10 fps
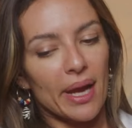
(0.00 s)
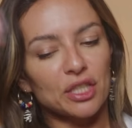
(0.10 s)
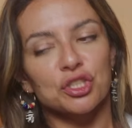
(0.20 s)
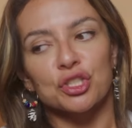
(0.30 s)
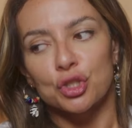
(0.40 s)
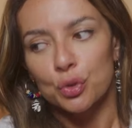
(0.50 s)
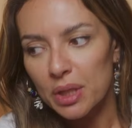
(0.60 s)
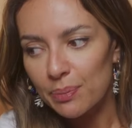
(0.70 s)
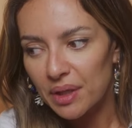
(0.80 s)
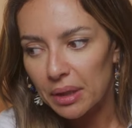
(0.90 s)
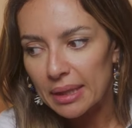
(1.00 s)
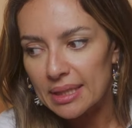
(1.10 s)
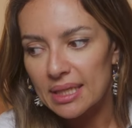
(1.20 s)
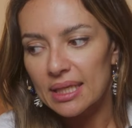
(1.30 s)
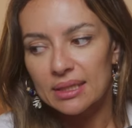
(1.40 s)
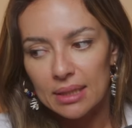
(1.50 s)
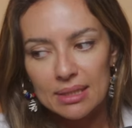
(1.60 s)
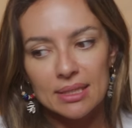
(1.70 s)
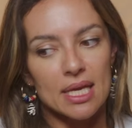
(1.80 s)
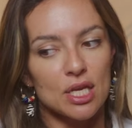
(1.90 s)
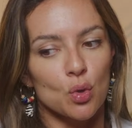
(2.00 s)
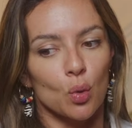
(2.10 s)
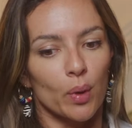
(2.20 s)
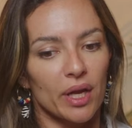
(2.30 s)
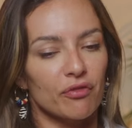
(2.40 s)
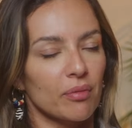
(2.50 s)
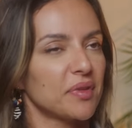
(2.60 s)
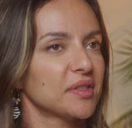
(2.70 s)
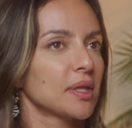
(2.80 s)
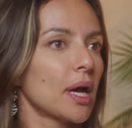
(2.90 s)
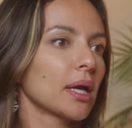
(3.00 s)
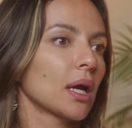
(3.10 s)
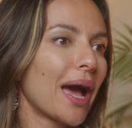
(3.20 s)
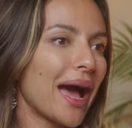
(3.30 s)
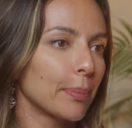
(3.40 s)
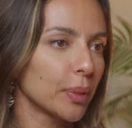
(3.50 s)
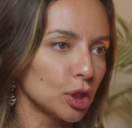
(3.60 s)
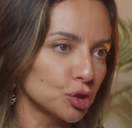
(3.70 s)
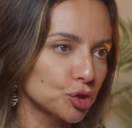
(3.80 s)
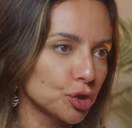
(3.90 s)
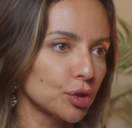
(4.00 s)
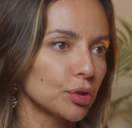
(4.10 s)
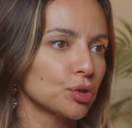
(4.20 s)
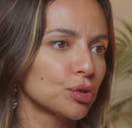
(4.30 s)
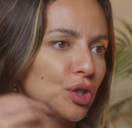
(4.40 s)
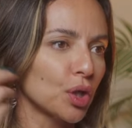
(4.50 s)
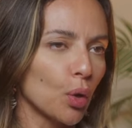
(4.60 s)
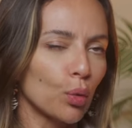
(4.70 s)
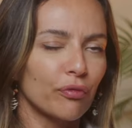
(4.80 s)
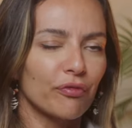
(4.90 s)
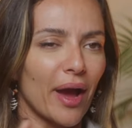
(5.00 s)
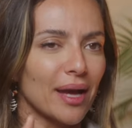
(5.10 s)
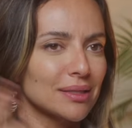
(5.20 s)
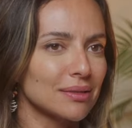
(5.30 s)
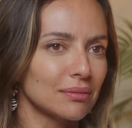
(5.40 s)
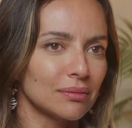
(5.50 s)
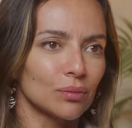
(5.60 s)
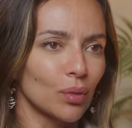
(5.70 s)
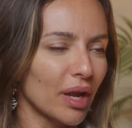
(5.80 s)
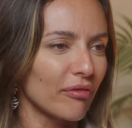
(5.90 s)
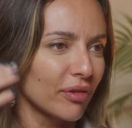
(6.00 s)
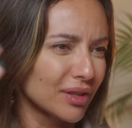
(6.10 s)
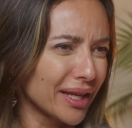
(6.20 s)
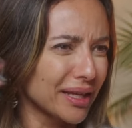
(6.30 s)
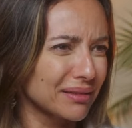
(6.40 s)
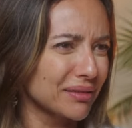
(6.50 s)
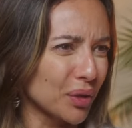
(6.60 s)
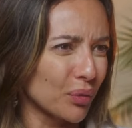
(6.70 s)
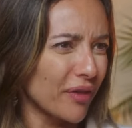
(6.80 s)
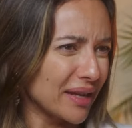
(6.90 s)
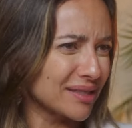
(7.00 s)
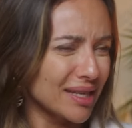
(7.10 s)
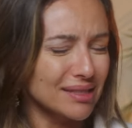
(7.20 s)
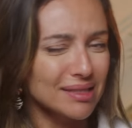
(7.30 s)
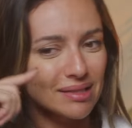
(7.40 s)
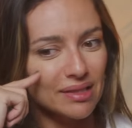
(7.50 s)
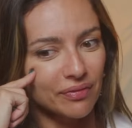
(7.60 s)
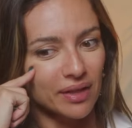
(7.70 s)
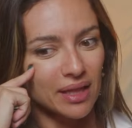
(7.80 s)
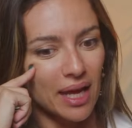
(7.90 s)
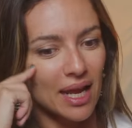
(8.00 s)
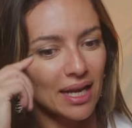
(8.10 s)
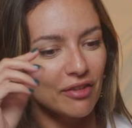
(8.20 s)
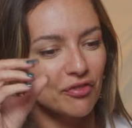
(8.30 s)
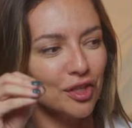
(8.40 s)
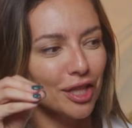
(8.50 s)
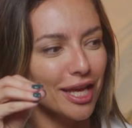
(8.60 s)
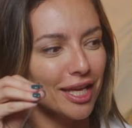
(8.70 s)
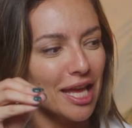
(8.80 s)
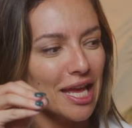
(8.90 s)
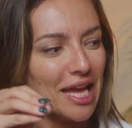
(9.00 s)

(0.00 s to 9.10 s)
Maxion is doing because it does take you away from this like app culture, you know, yes. fast and whatever, like, you know, fast mm-hmm. dates and stuff like that. And I feel like